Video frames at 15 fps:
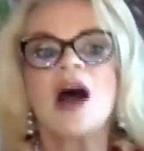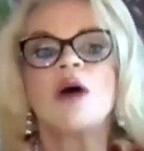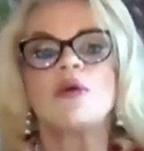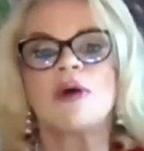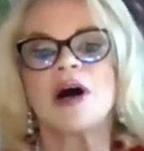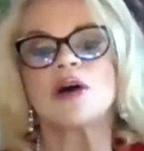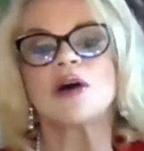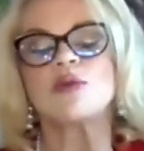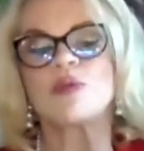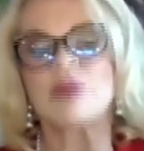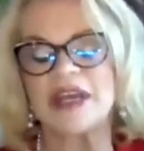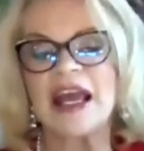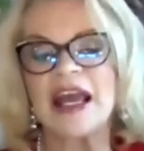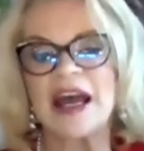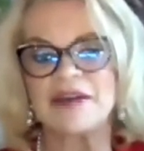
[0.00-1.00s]
Well,
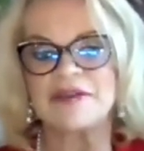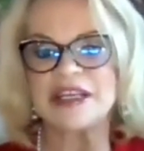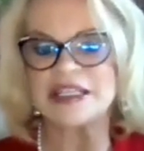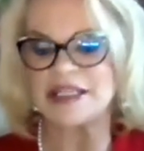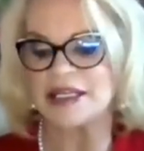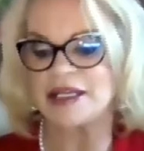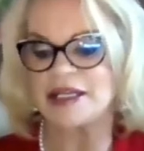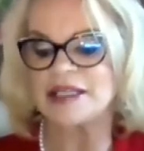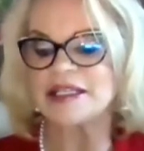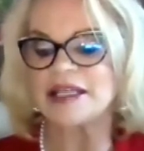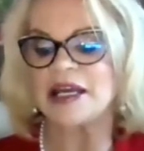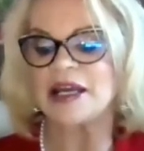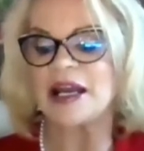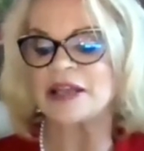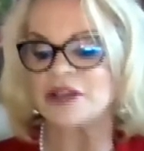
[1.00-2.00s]
we have these things
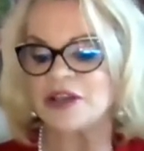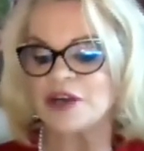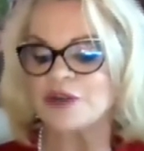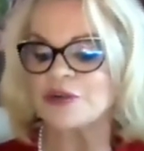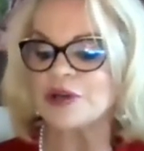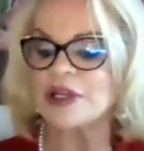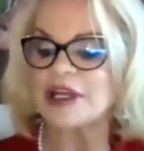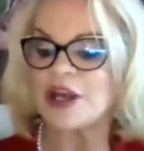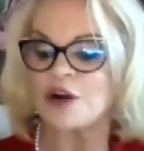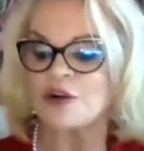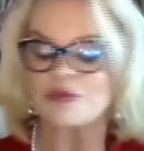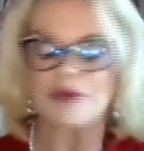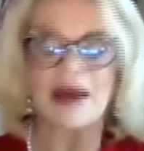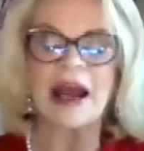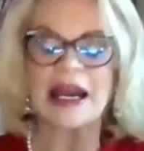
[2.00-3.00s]
that literally
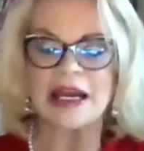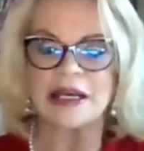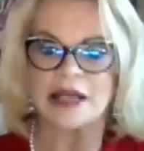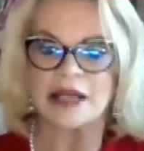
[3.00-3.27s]
are right